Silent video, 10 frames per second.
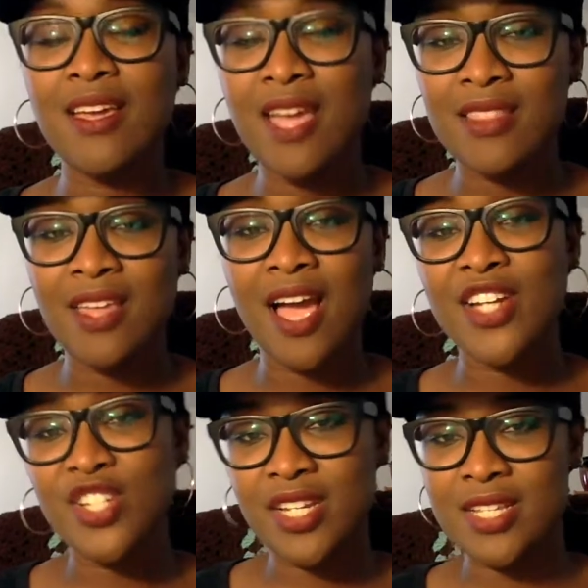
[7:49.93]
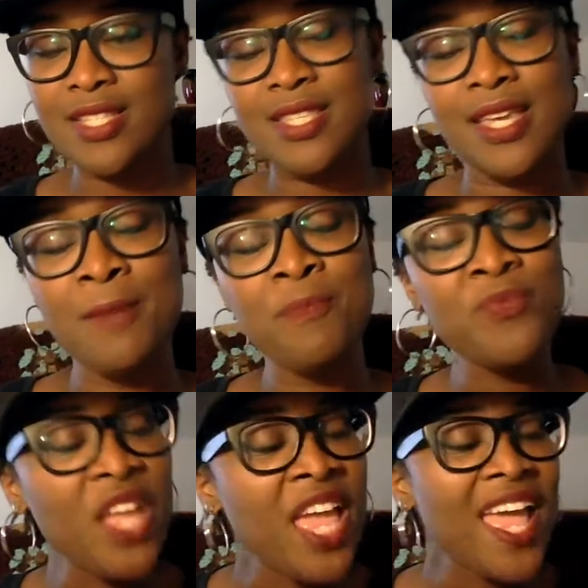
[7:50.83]
at the IJBC.
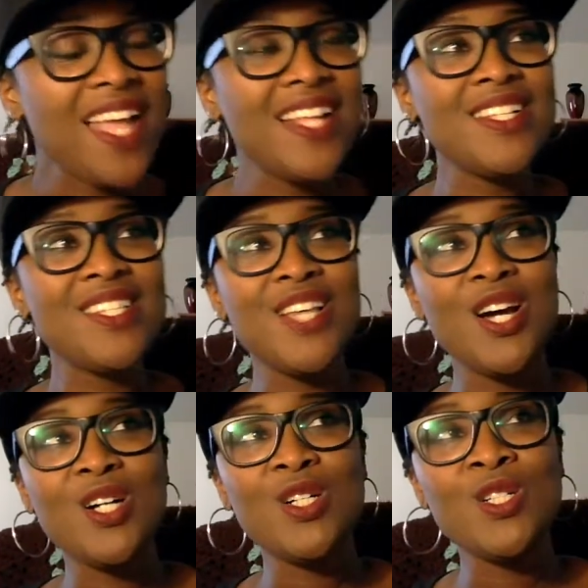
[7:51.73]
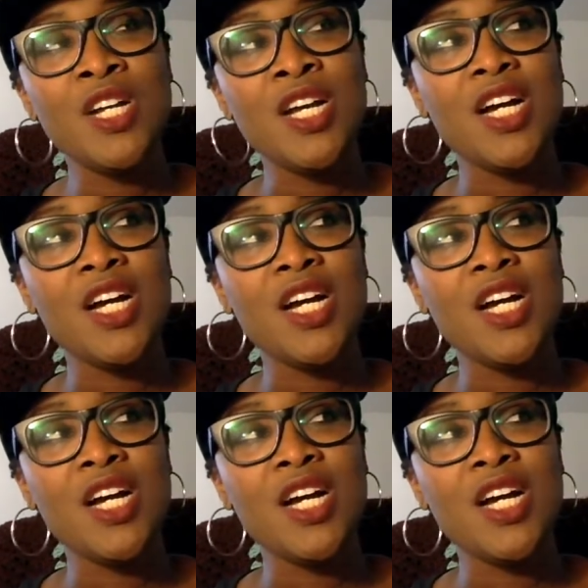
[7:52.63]
And so